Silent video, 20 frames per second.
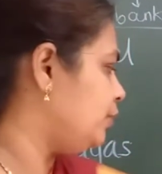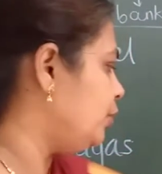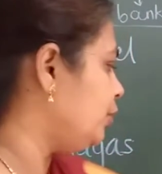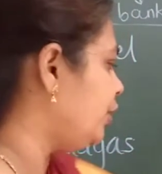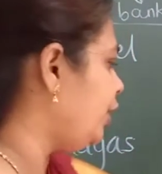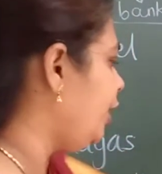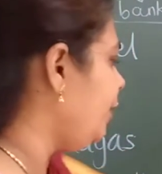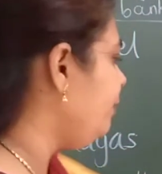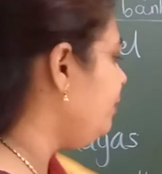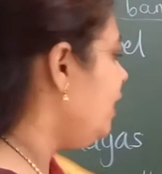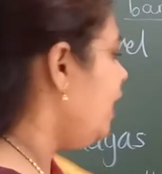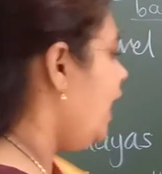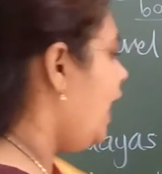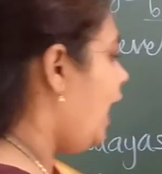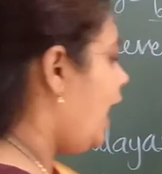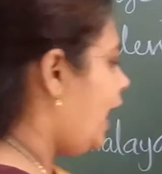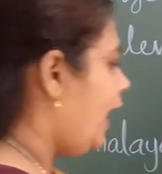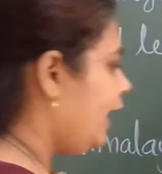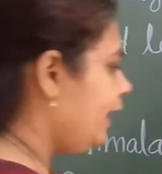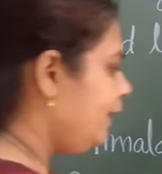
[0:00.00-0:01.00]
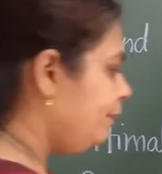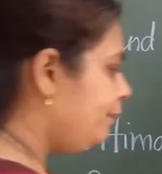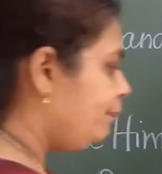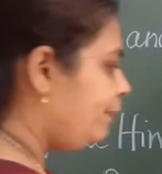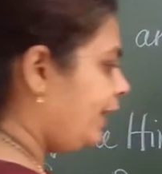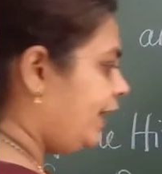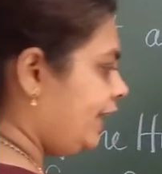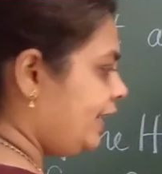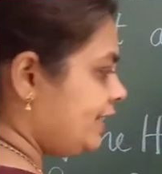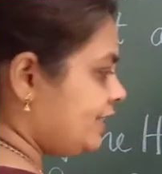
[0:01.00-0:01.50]
Okay, and
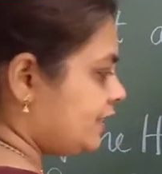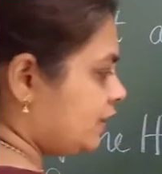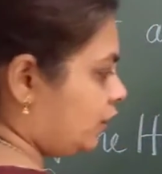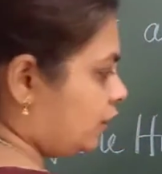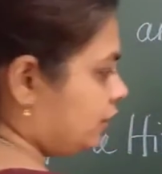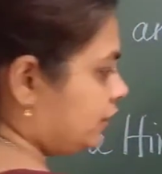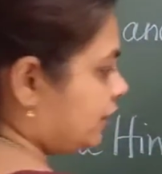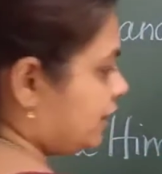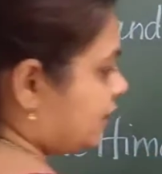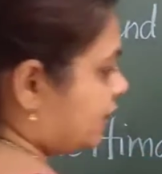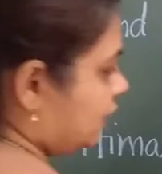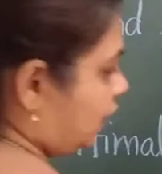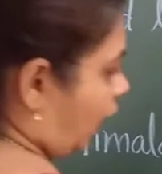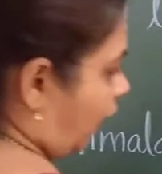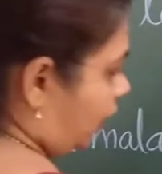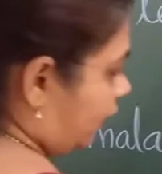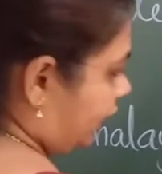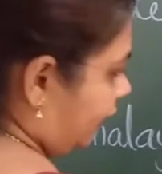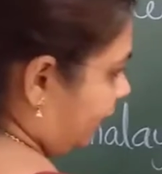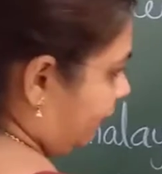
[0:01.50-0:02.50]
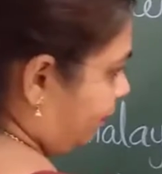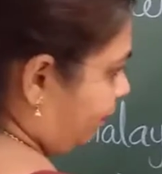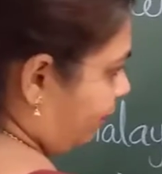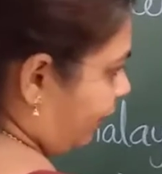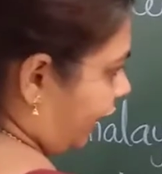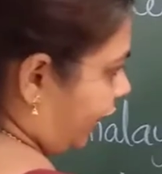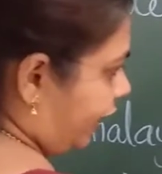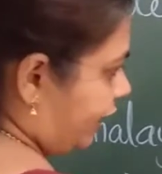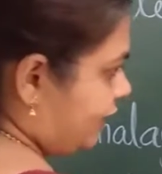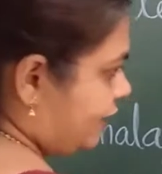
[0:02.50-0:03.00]
based on this northern
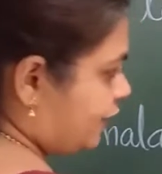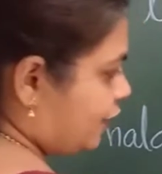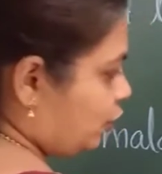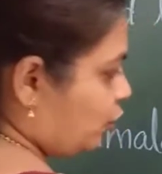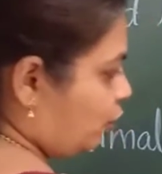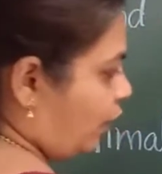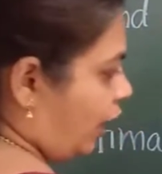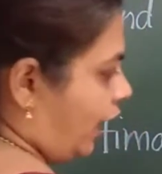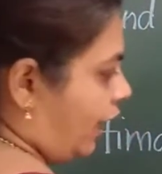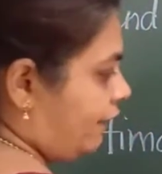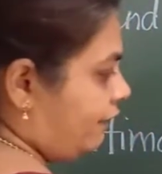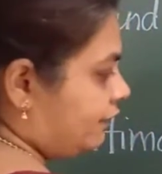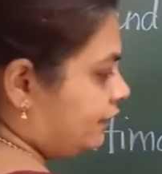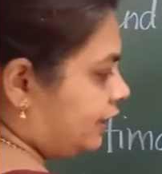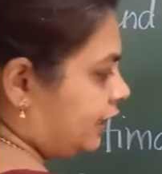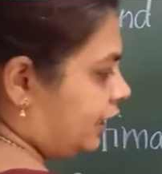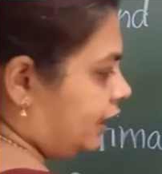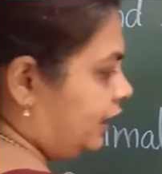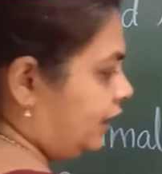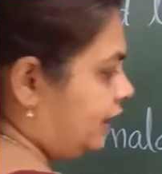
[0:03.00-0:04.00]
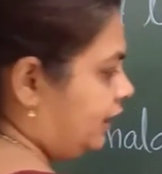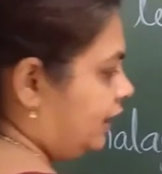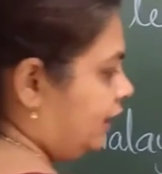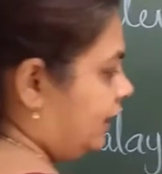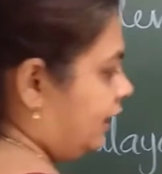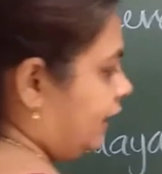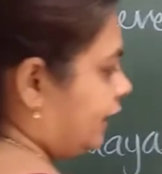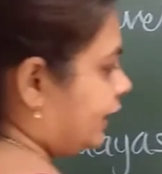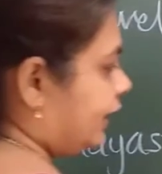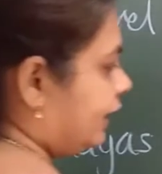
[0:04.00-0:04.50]
plains, you have
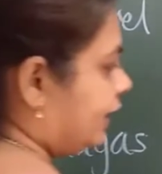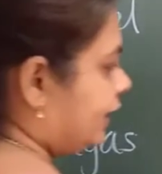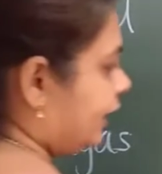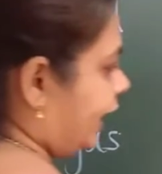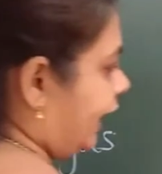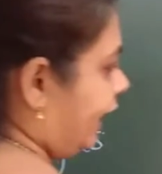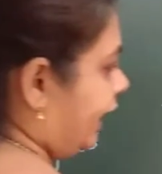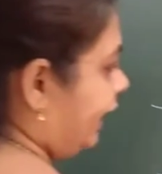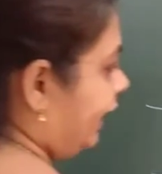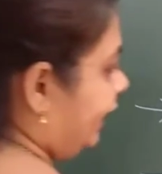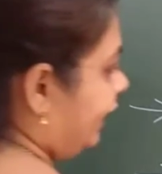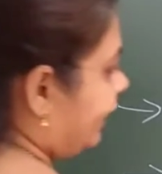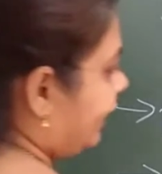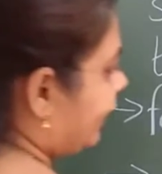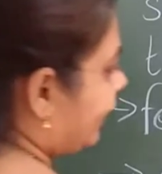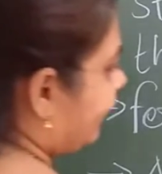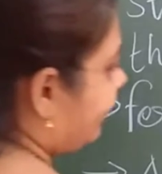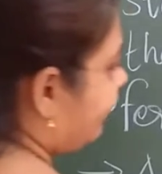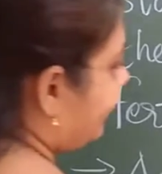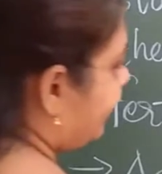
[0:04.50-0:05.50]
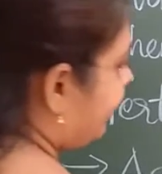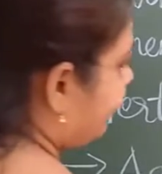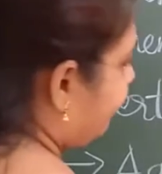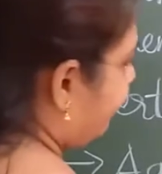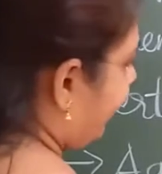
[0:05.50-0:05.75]
the great river